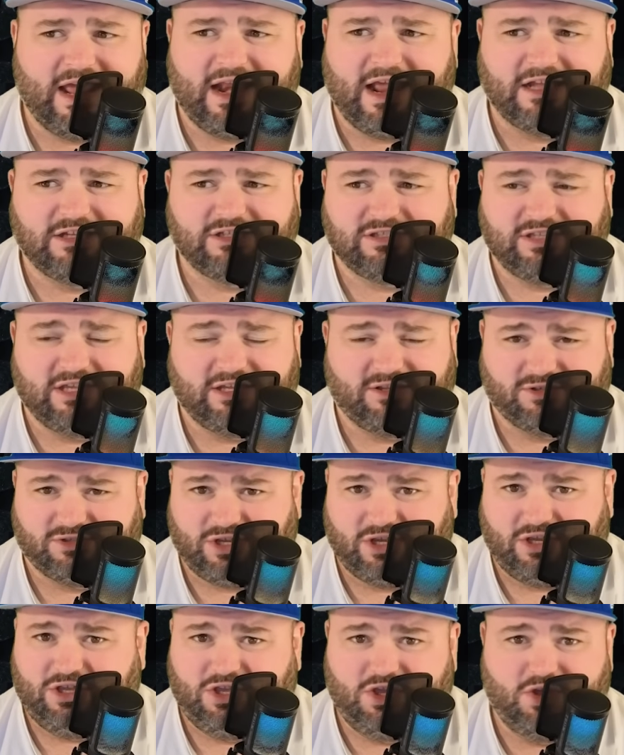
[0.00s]
and I just think there's
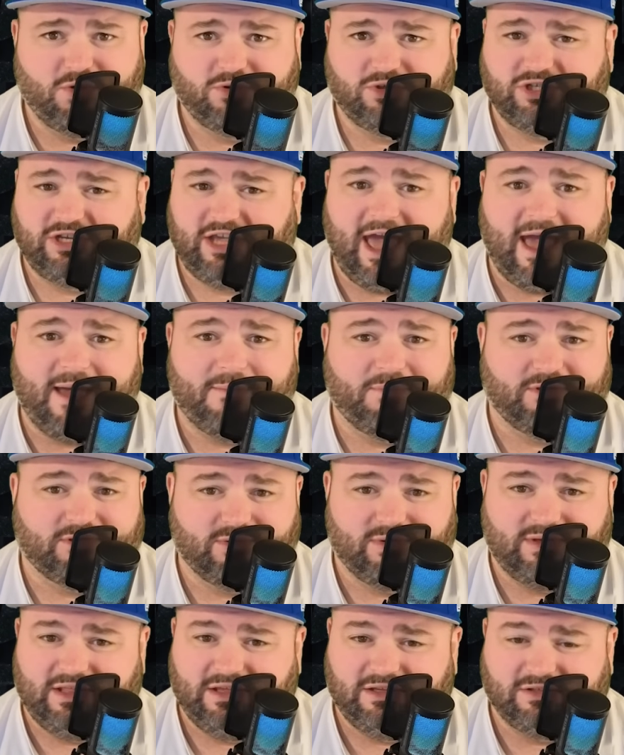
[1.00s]
a huge gap
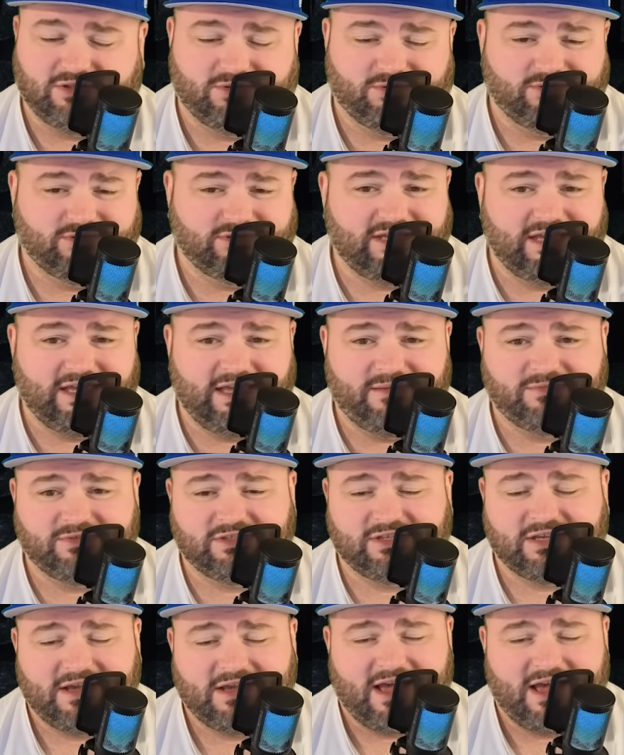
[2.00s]
between these two
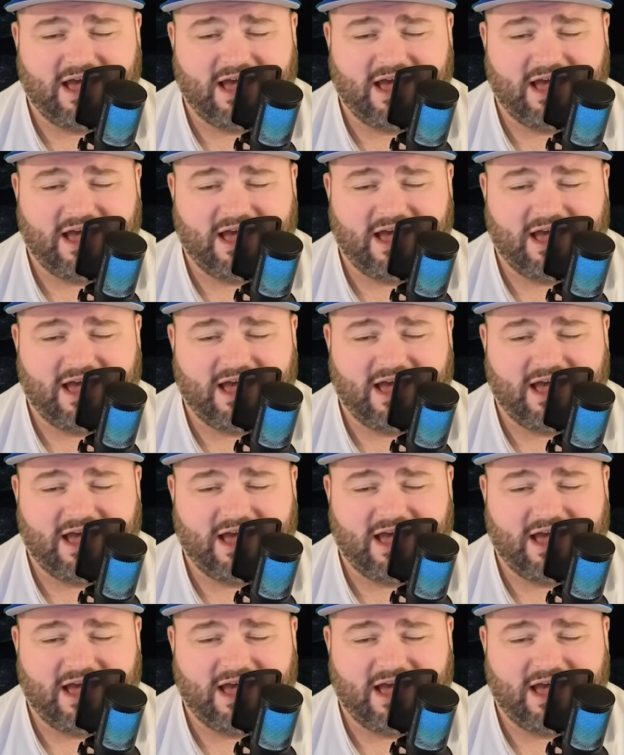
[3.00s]
teams.